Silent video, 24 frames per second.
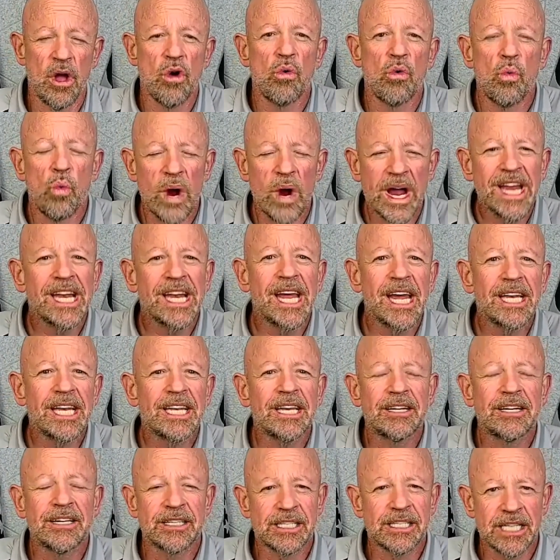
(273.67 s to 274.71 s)
We need
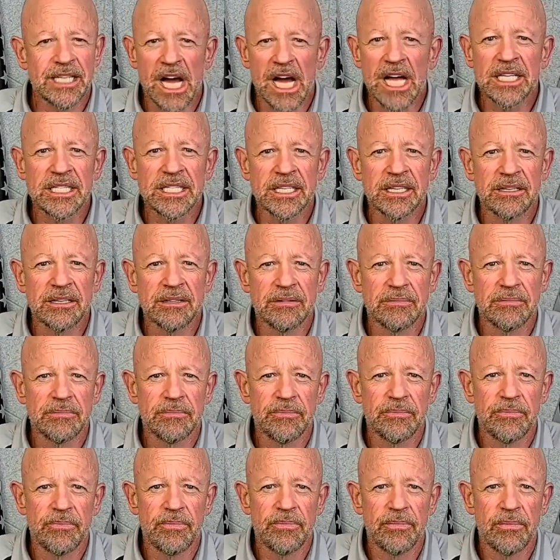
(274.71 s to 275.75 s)
to discuss it.
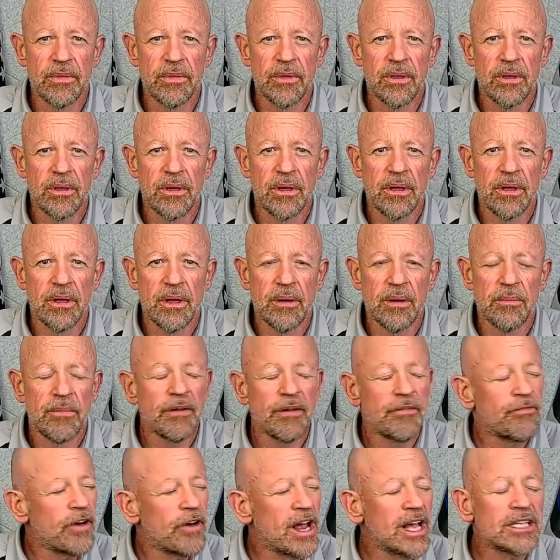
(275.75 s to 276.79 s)
My
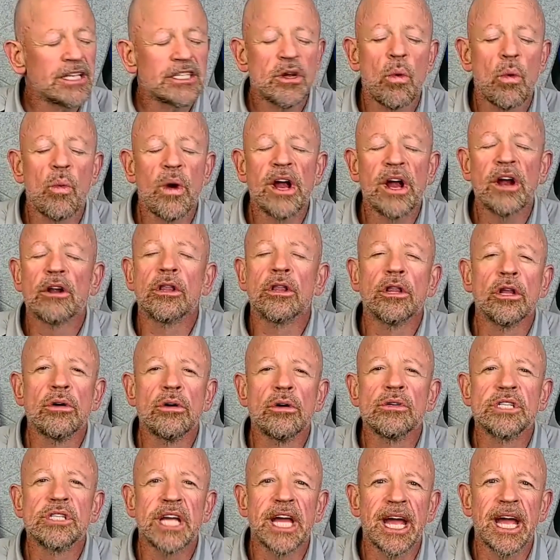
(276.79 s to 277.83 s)
friends, we are
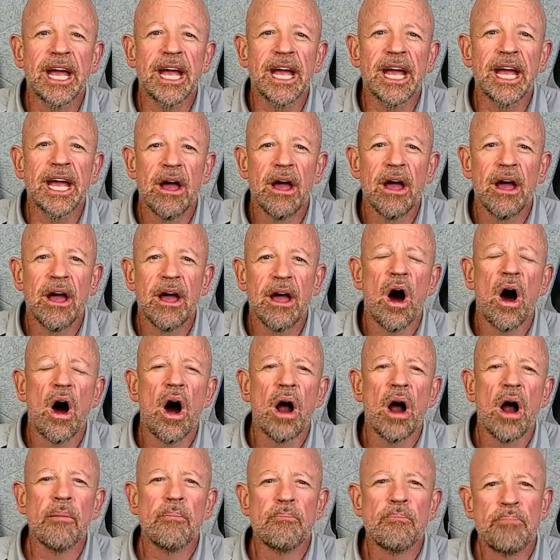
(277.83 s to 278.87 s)
losing
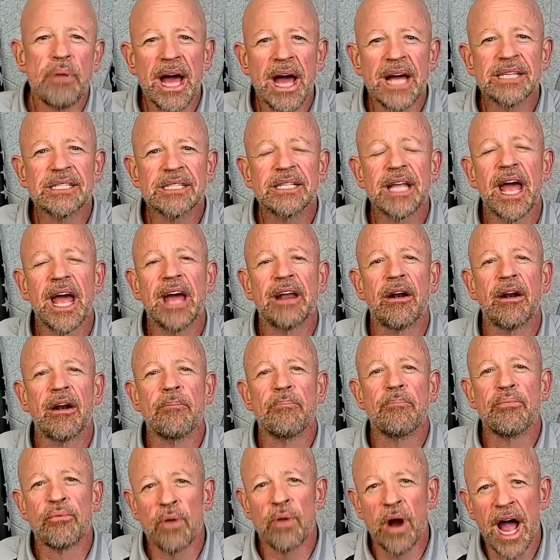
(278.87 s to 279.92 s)
our best and
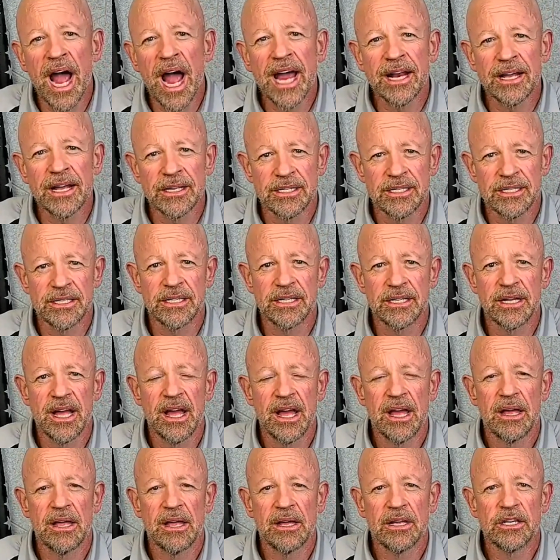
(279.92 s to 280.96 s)
our brightest
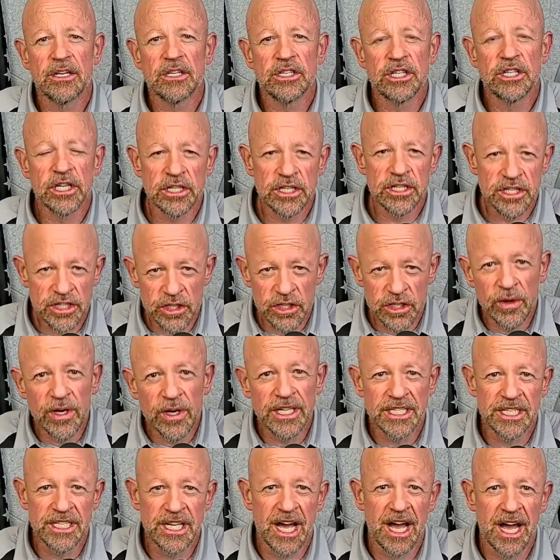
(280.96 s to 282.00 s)
to
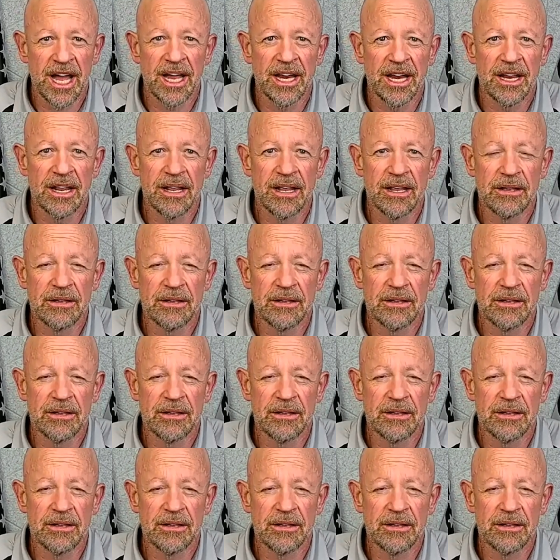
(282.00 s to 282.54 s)
suicide